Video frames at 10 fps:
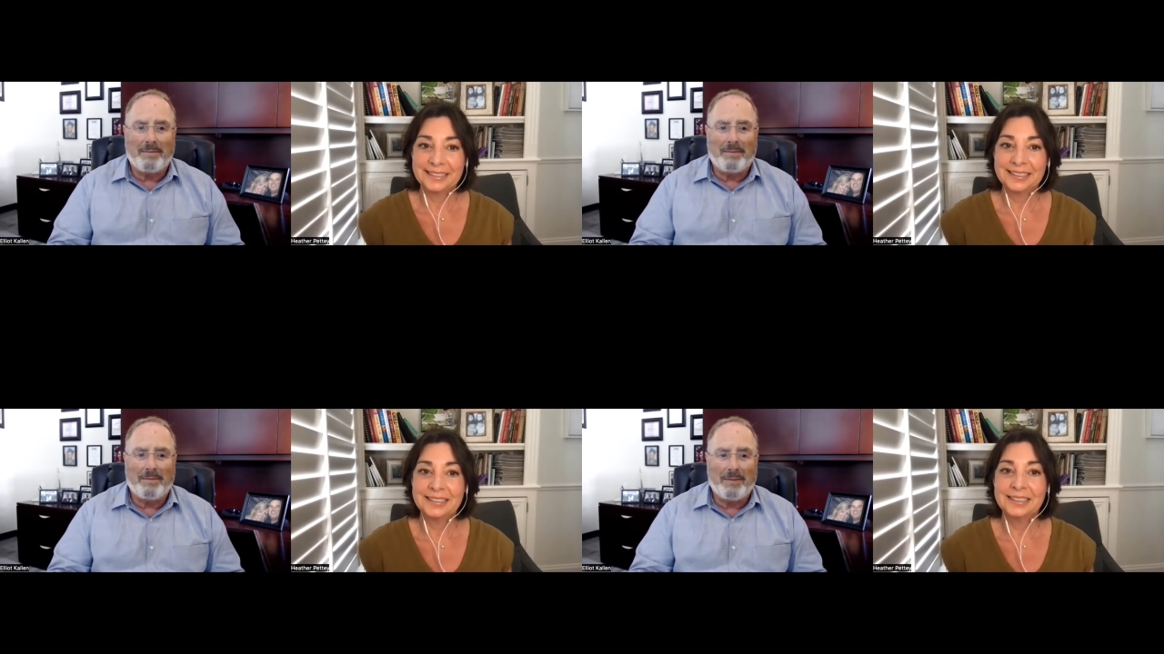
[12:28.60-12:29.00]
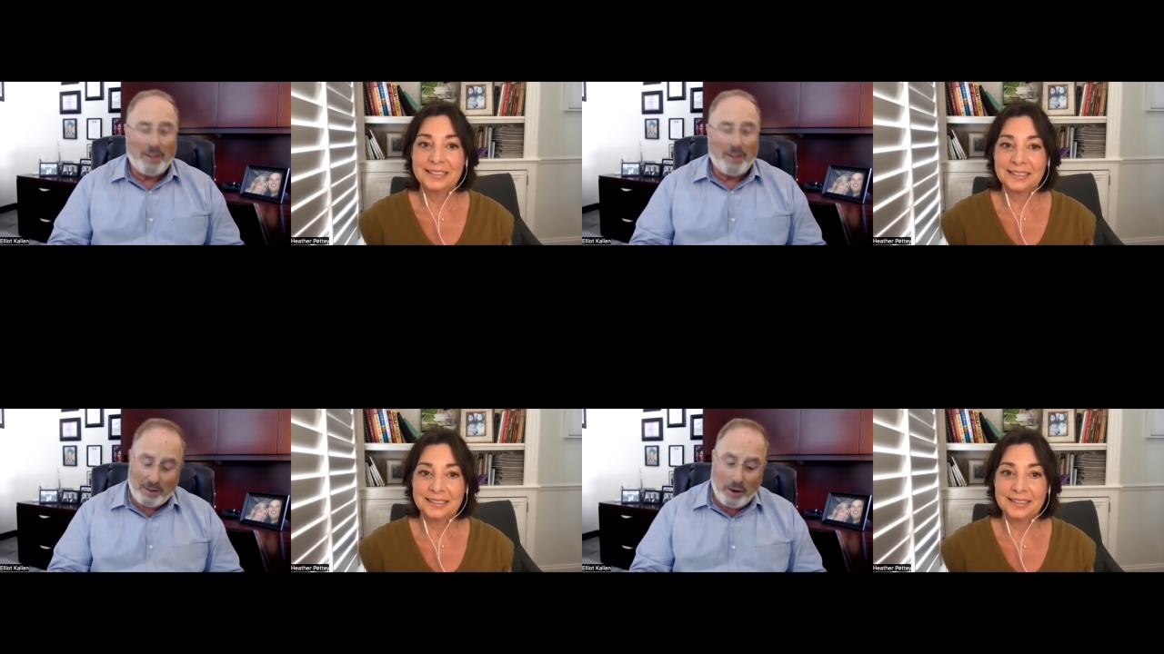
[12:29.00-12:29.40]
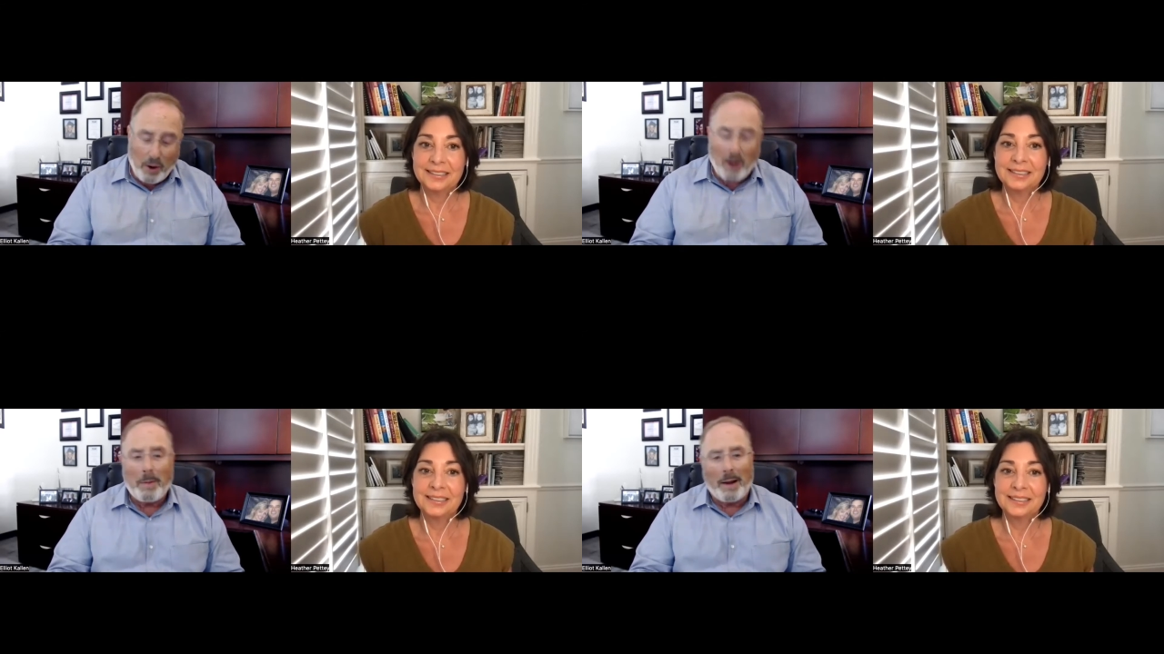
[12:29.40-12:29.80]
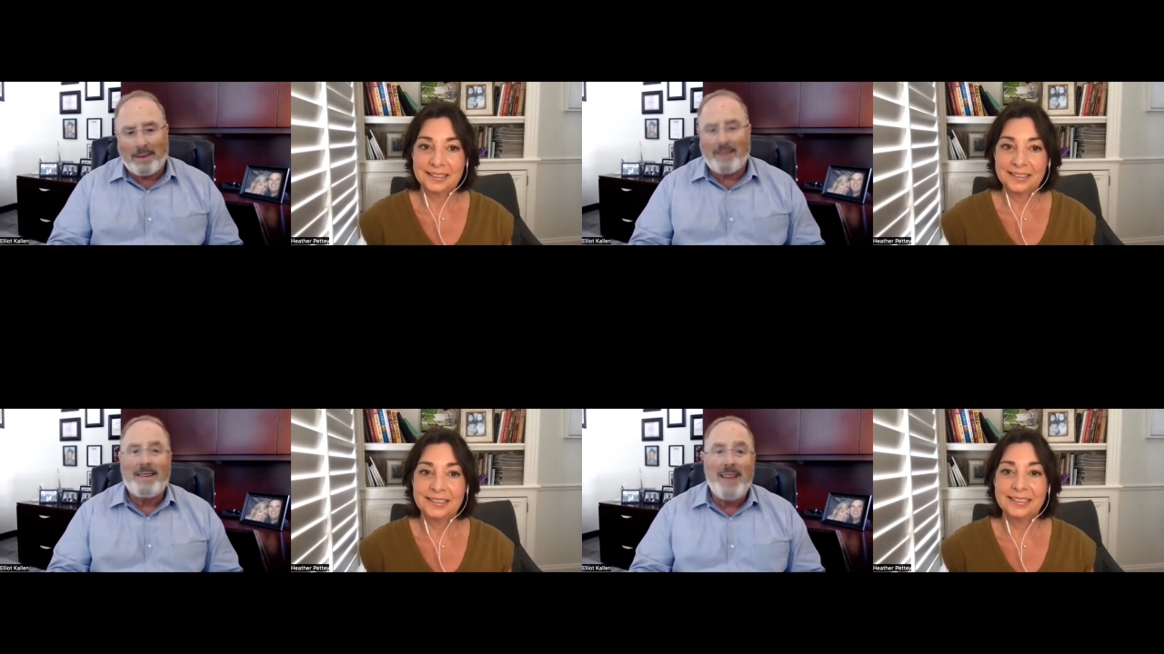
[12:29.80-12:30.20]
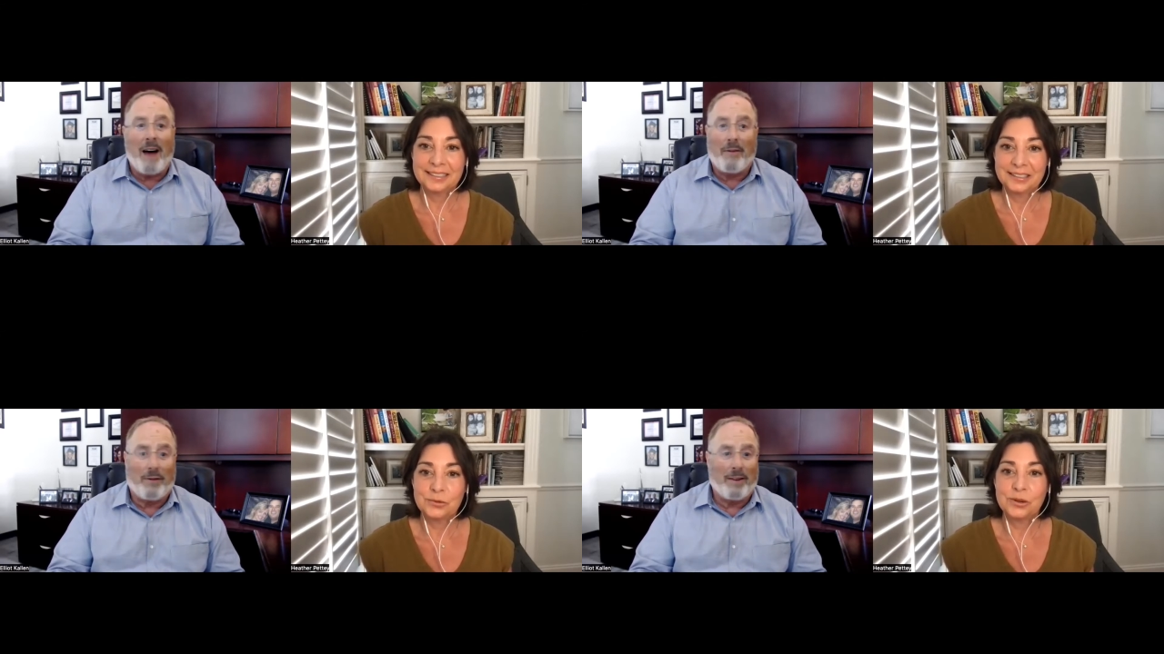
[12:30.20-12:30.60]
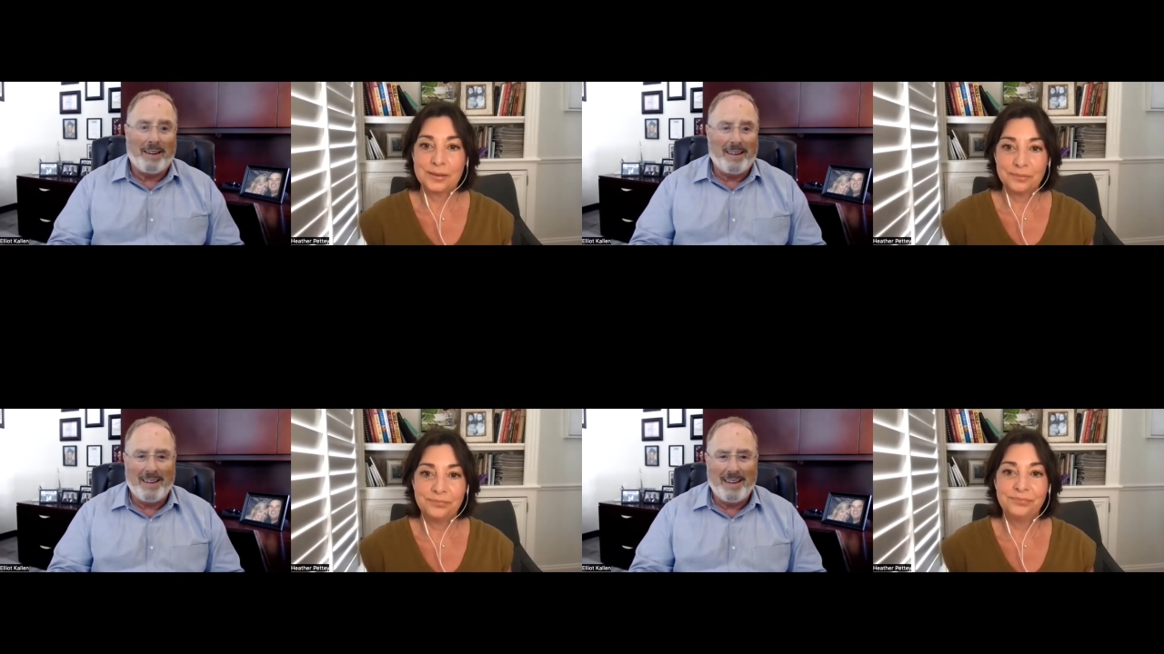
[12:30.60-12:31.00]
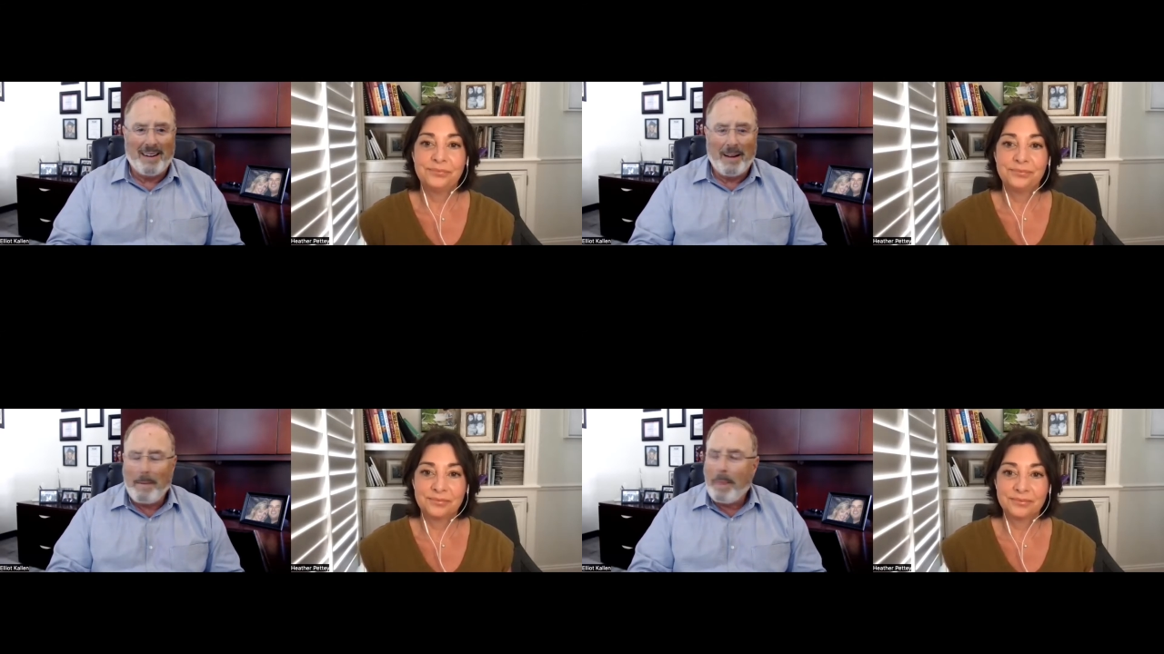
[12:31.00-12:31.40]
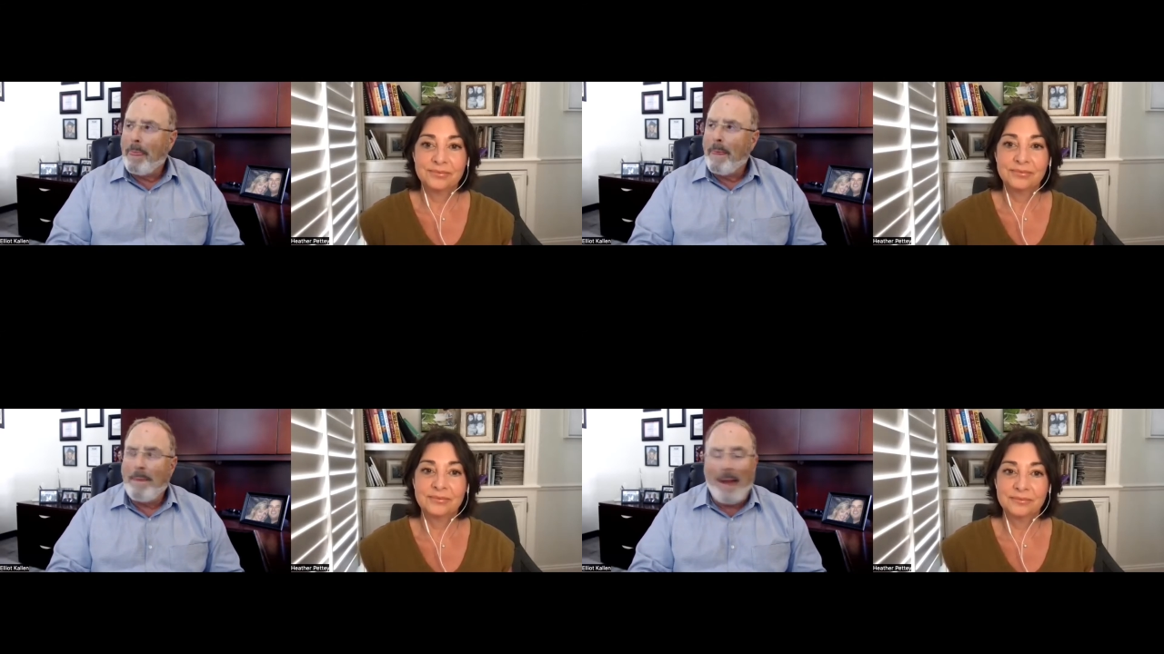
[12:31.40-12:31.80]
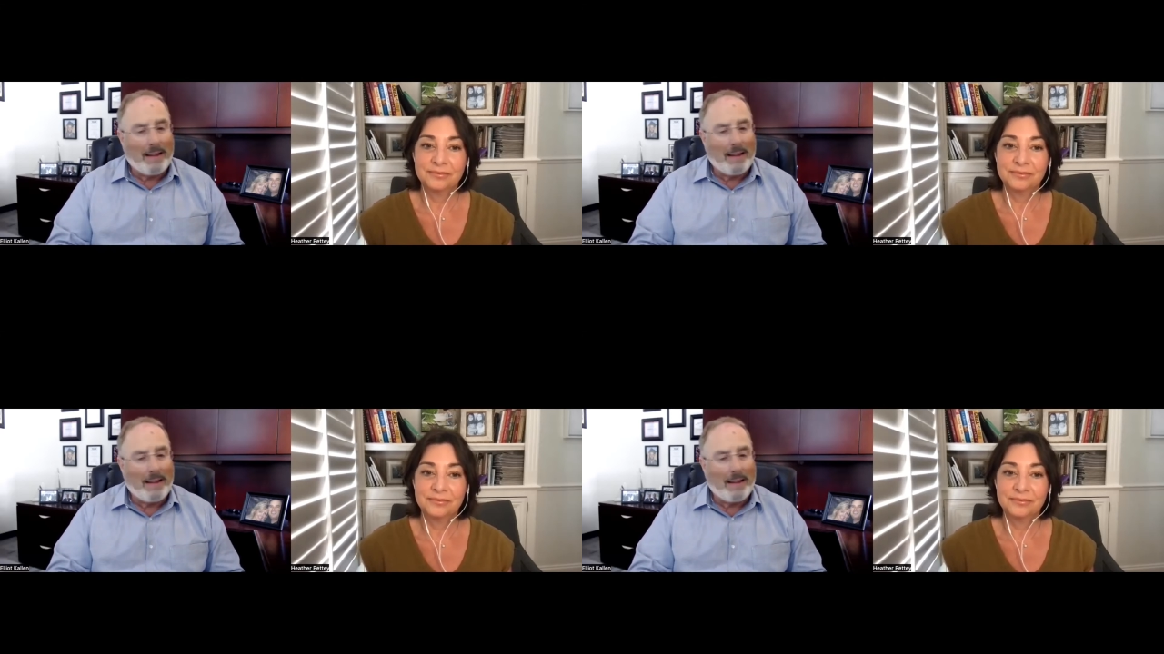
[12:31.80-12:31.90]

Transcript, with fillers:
Speaker 1: You just you talked about stuff. Right. That's